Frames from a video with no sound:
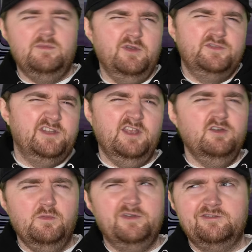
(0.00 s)
I mean, obviously they're
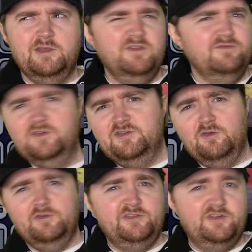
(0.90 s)
not because they're being featured
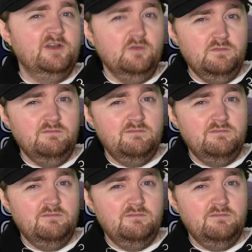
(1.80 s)
on this channel.